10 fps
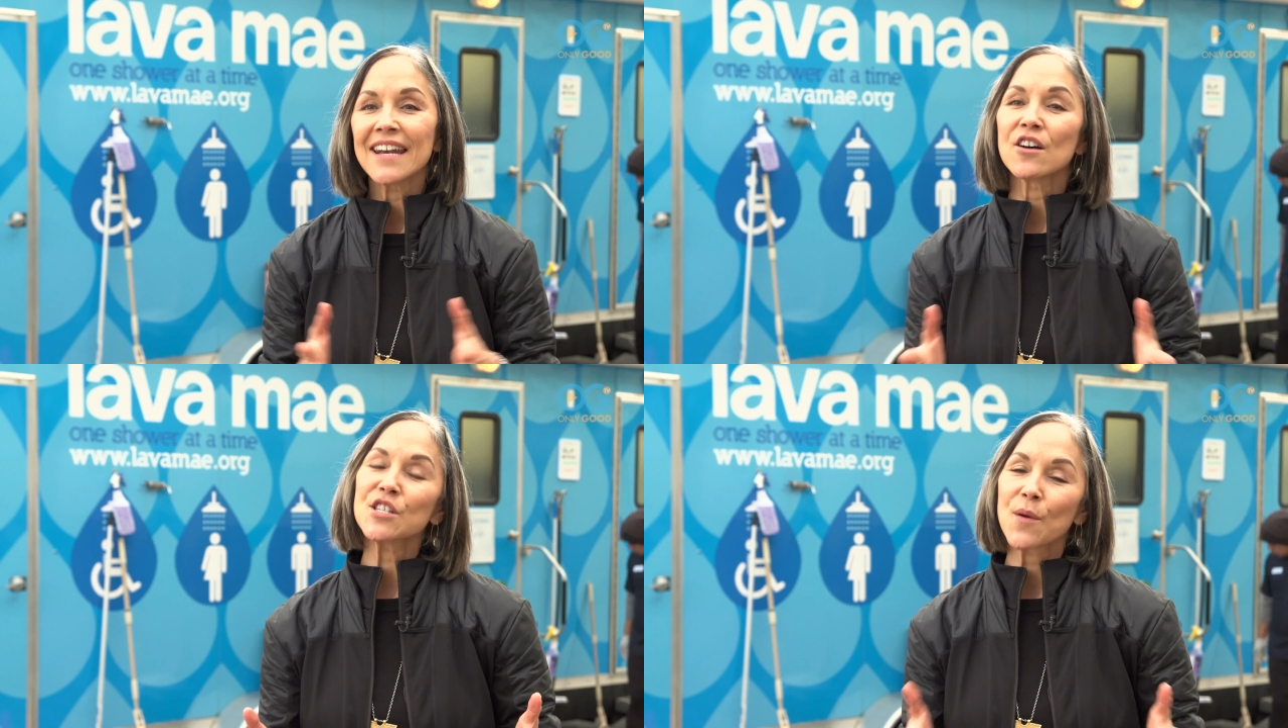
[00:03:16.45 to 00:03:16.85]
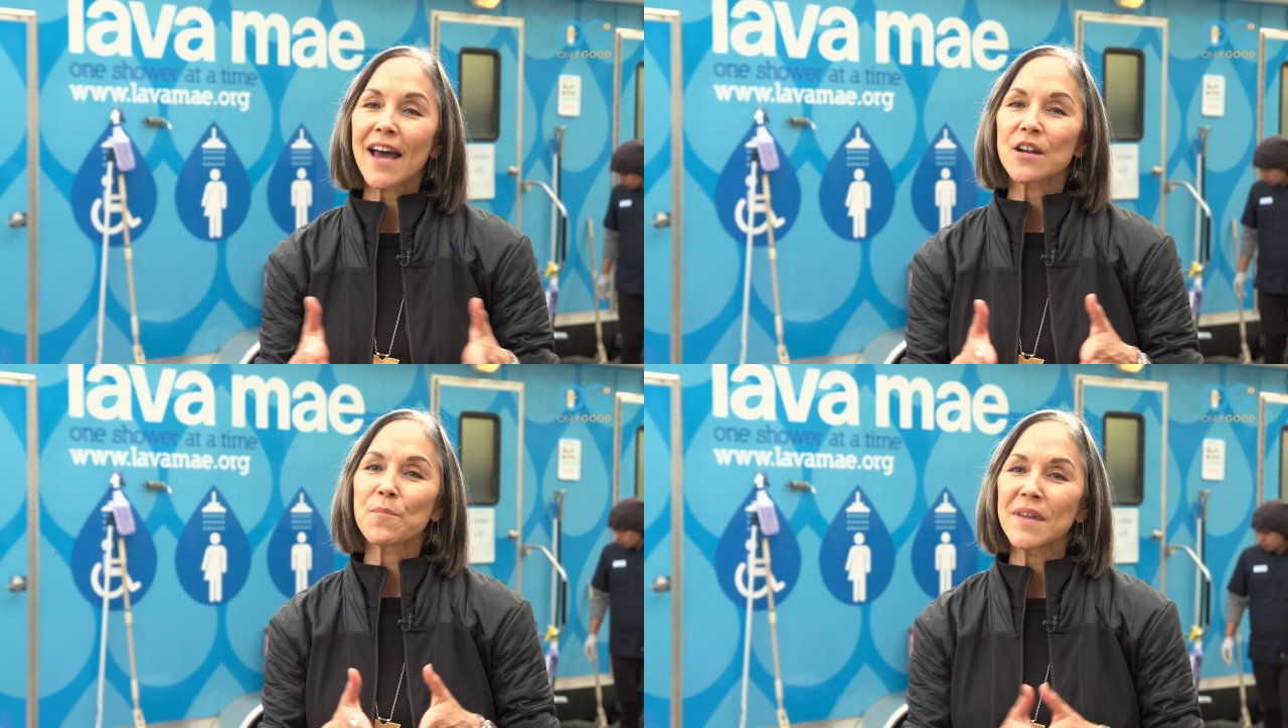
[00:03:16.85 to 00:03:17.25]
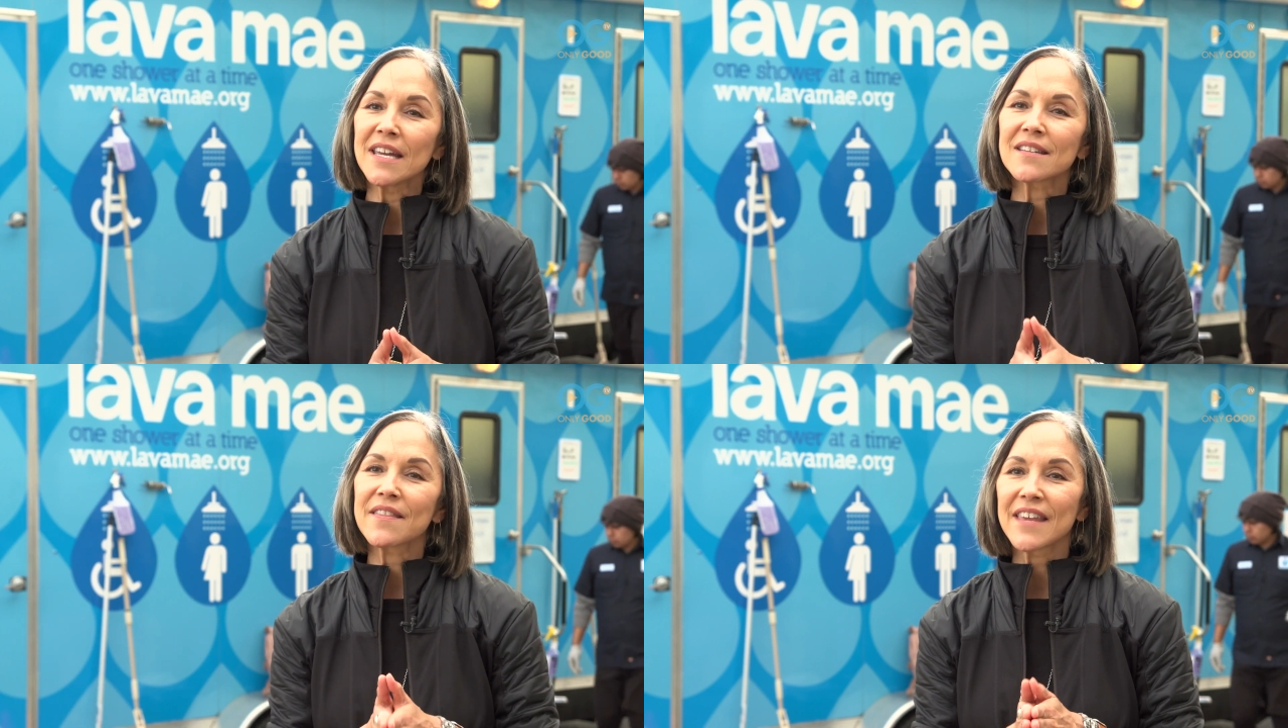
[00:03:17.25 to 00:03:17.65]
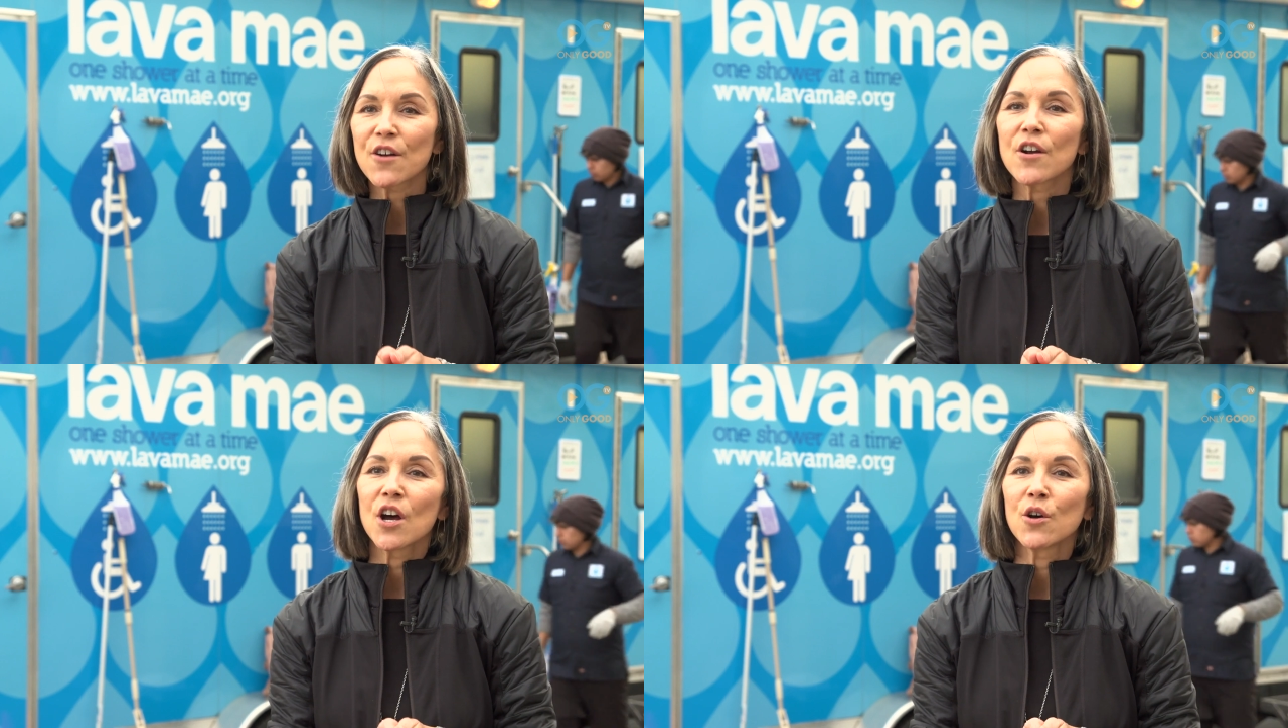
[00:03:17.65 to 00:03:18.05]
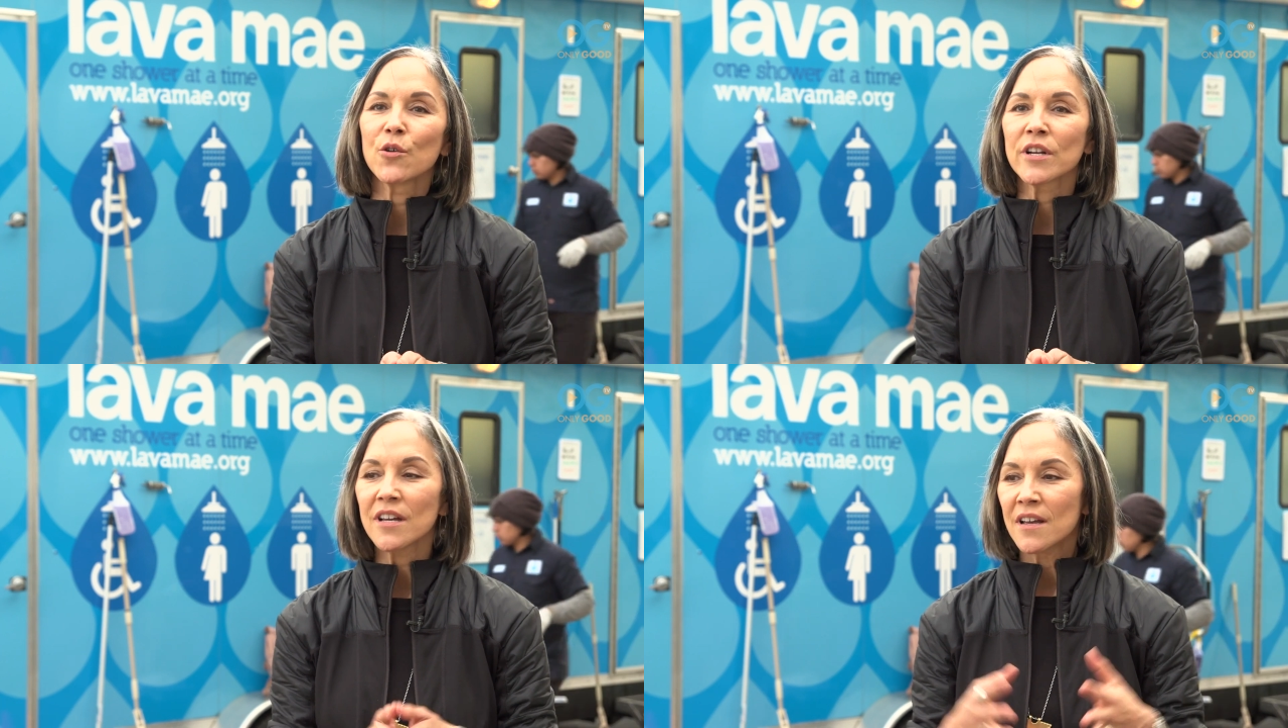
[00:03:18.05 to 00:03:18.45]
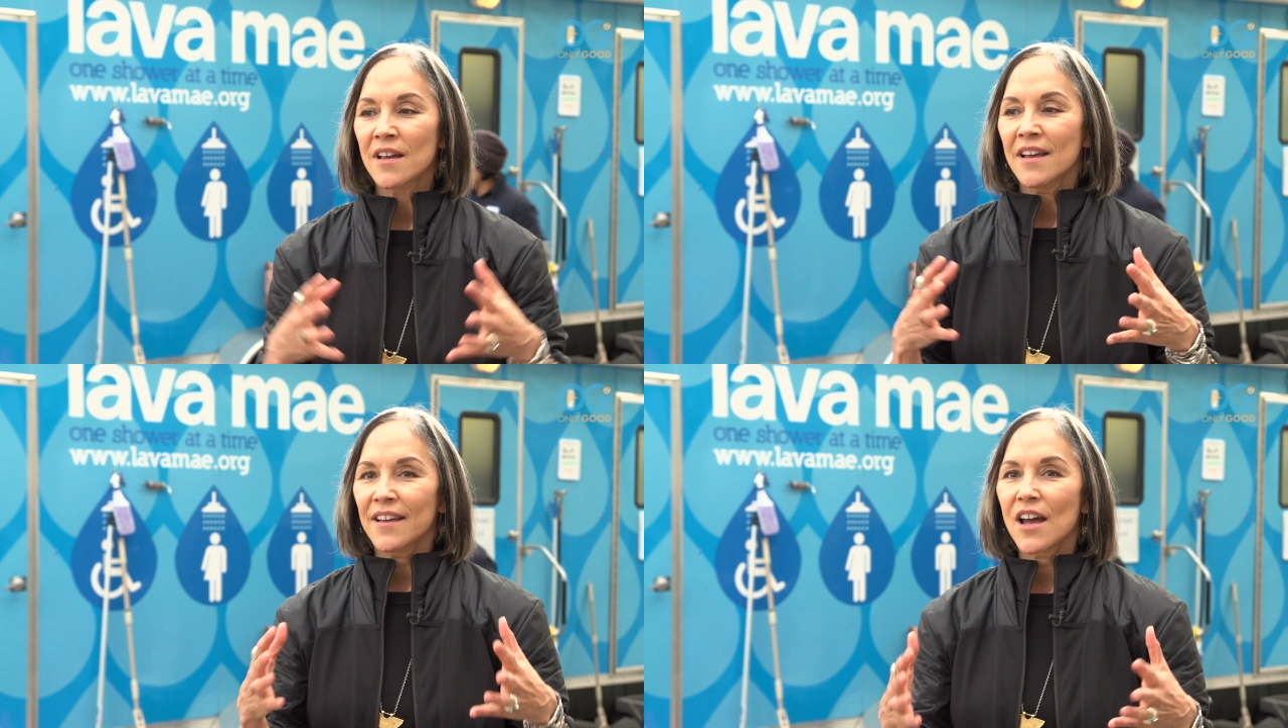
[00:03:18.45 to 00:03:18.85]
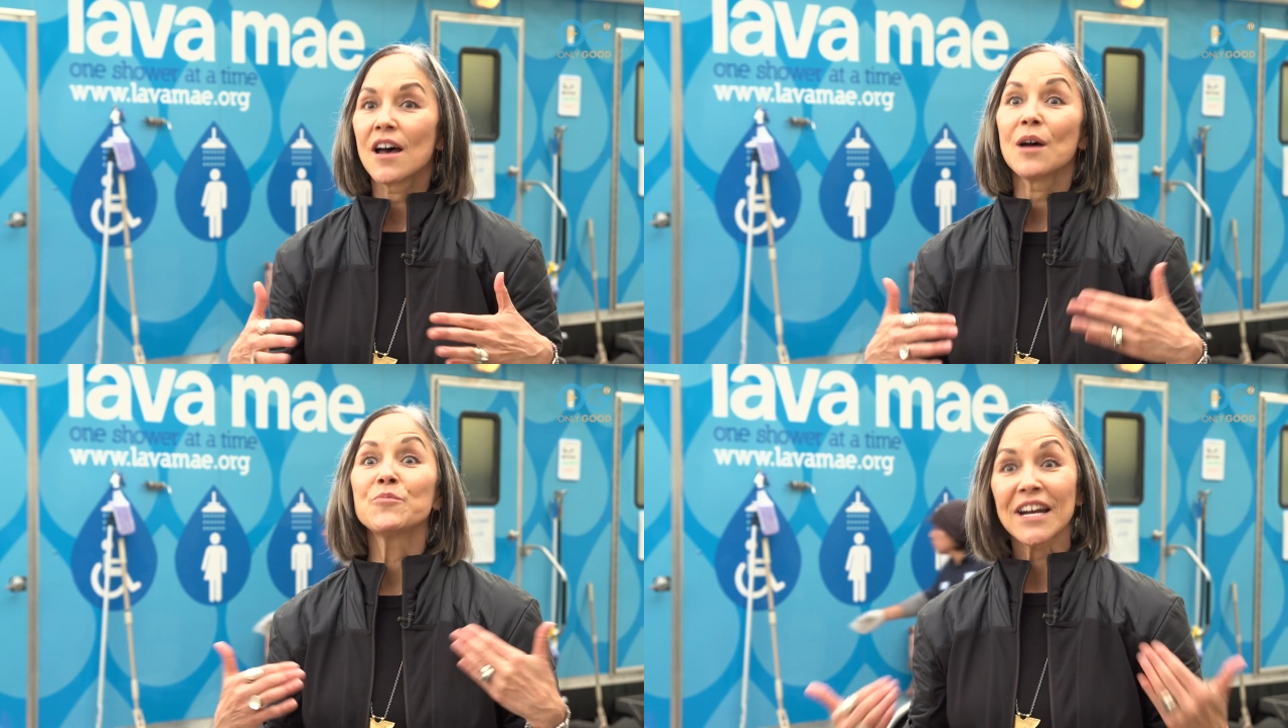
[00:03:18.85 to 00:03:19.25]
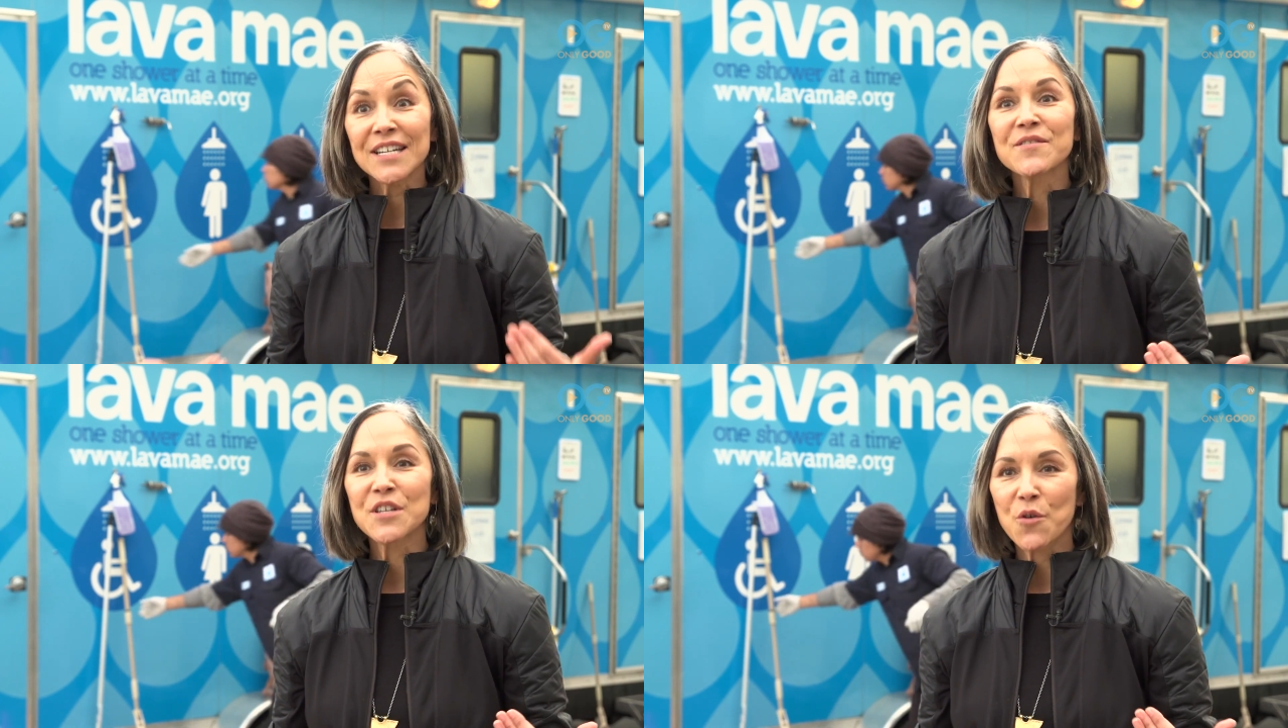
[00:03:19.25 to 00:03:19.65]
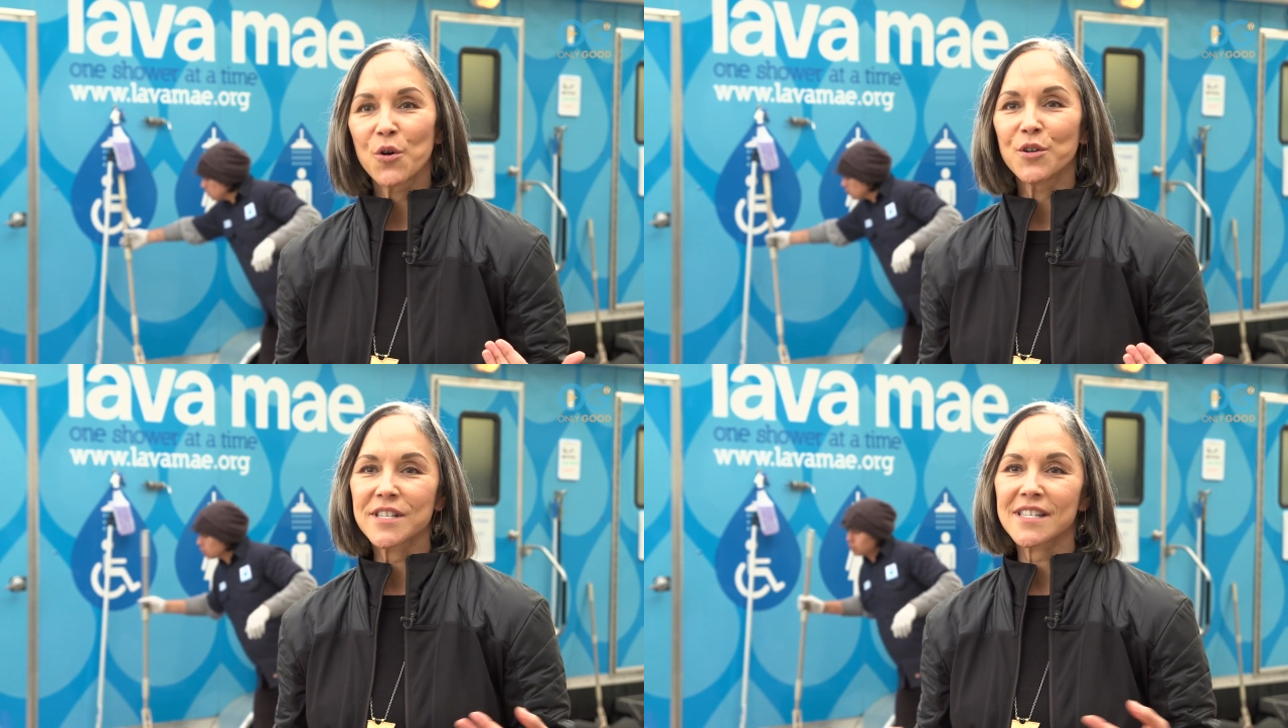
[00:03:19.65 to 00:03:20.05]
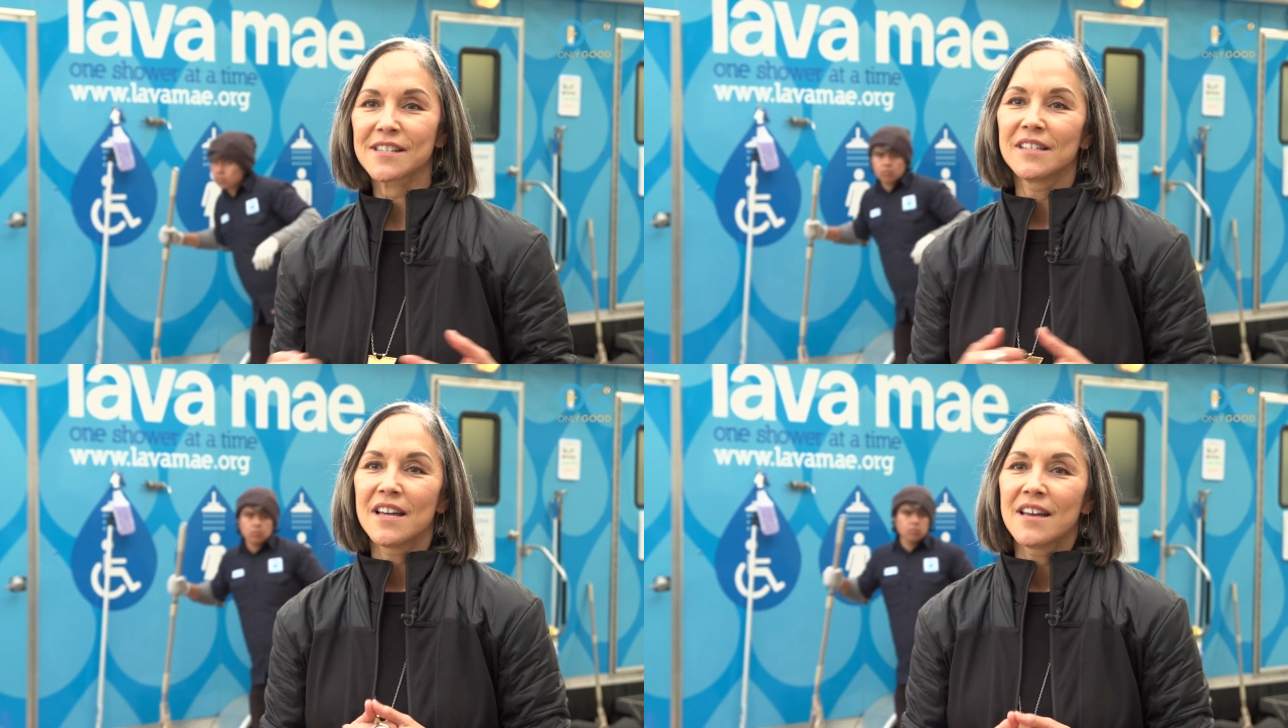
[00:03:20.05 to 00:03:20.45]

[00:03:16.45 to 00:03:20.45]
and also how to meet their own uh, objectives and goals.